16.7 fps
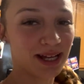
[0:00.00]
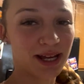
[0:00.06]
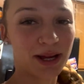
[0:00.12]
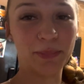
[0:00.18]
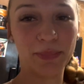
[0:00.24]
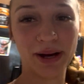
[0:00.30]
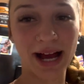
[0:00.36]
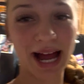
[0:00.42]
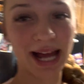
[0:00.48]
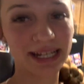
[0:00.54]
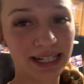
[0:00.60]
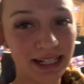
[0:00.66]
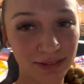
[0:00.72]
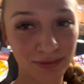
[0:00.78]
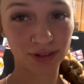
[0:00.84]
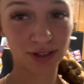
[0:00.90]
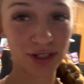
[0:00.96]
But I
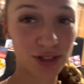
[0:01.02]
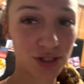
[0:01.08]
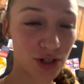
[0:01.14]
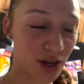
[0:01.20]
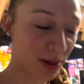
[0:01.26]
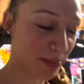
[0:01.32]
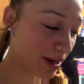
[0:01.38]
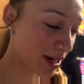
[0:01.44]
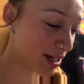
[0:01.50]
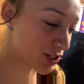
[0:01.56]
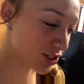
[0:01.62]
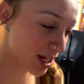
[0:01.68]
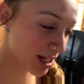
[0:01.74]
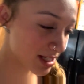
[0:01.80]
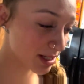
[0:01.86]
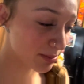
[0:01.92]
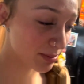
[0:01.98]
did finish all my
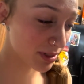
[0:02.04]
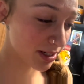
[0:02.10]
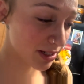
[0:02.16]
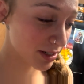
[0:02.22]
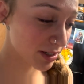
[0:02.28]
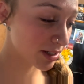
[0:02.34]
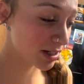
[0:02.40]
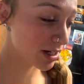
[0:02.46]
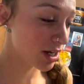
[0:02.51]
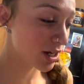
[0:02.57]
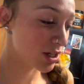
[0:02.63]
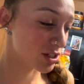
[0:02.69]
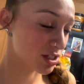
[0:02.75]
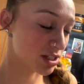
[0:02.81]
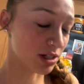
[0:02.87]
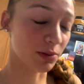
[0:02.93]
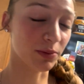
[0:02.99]
shots up in there,
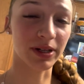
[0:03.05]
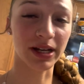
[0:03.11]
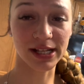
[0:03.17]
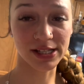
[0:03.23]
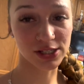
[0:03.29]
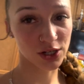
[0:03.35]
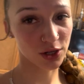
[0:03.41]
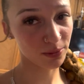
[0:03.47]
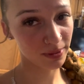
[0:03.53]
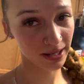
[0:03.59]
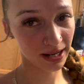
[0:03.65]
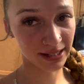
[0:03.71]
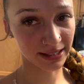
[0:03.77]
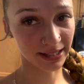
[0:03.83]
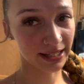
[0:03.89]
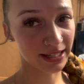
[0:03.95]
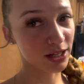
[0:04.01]
so when they told me
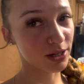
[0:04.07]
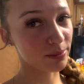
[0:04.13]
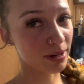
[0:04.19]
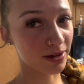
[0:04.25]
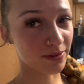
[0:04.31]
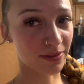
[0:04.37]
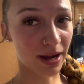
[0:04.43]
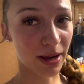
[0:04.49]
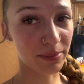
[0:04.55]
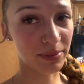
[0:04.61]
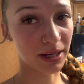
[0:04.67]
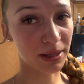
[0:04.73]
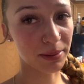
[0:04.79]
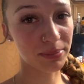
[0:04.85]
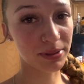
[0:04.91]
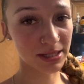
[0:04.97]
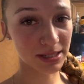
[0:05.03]
that, they killed my vibe and
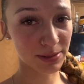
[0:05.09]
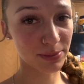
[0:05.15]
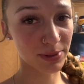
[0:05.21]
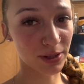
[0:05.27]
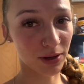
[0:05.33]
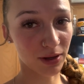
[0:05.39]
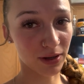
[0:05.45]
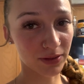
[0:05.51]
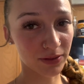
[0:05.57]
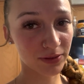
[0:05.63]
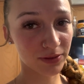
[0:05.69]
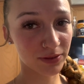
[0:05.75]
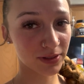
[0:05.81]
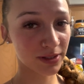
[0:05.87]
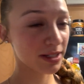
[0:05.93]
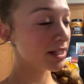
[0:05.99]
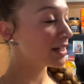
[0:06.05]
they pissed me off.
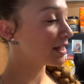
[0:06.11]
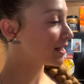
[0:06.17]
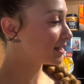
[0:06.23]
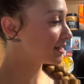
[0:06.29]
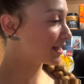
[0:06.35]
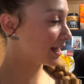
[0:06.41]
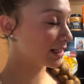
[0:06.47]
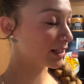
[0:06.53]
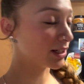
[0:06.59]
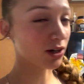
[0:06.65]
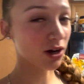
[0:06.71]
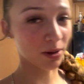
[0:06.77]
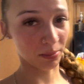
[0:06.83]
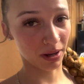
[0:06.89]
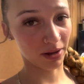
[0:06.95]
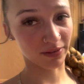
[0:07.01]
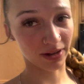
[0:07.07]
Taylor caught
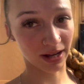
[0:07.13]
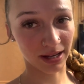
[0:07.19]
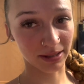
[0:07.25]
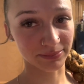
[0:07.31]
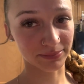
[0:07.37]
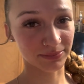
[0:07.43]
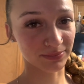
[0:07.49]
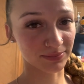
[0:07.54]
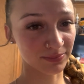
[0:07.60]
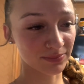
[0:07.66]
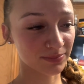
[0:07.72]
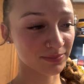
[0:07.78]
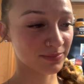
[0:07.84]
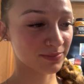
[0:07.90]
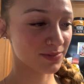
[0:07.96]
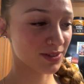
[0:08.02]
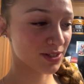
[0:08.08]
my vibe.
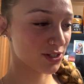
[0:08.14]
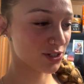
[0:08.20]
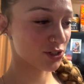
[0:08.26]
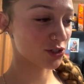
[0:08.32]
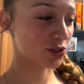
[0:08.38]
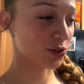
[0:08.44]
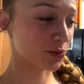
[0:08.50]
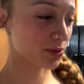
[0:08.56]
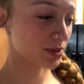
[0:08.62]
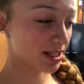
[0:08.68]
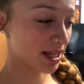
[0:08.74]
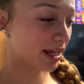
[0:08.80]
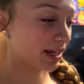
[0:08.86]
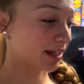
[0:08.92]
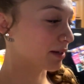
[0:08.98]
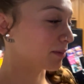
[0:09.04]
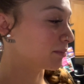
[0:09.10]
She was
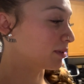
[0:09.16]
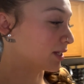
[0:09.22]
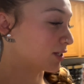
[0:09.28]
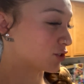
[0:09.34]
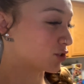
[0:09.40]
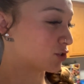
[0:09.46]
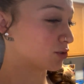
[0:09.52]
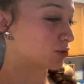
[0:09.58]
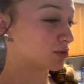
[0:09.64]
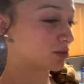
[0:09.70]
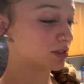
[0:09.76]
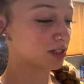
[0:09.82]
like, bless you.